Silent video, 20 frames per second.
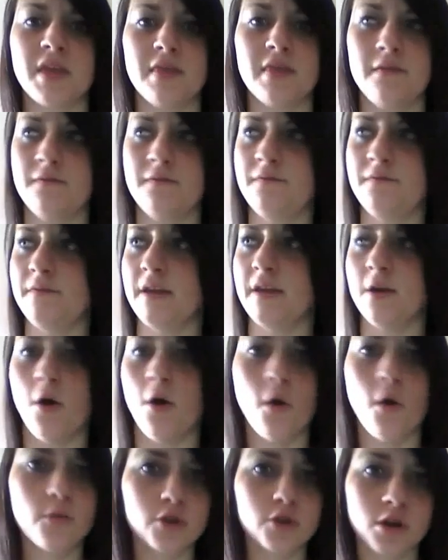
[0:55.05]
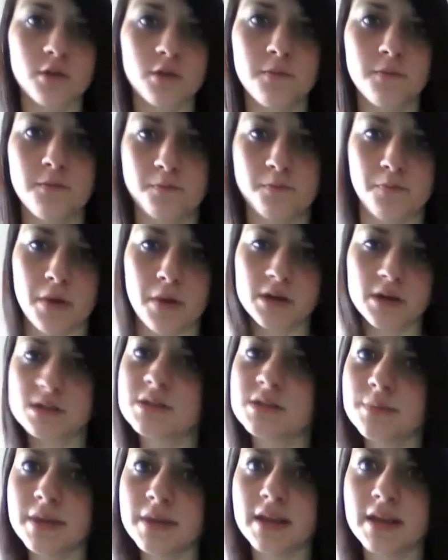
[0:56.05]
and homework
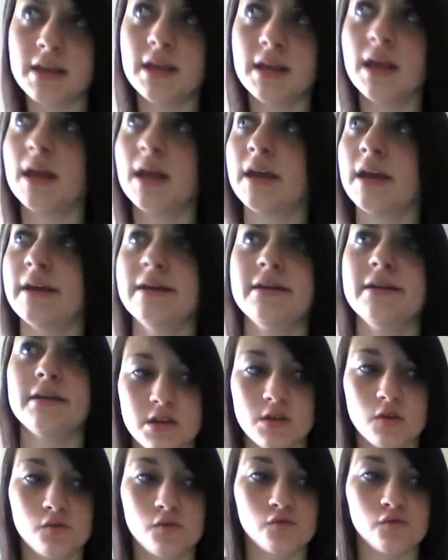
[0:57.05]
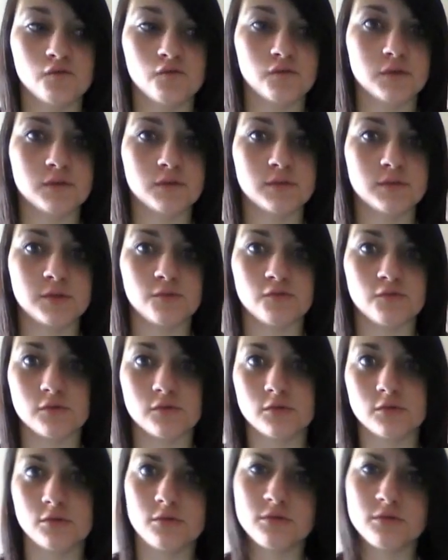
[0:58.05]
bugs me, and the
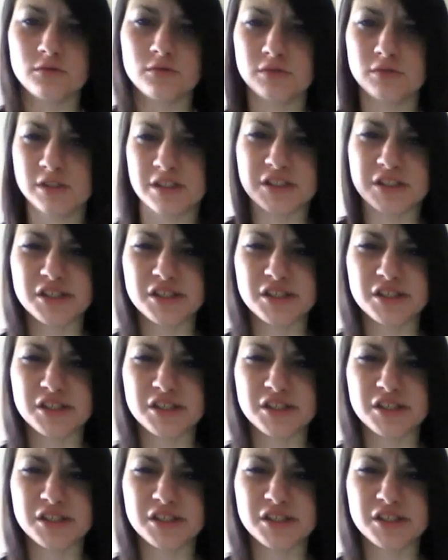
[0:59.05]
rules, the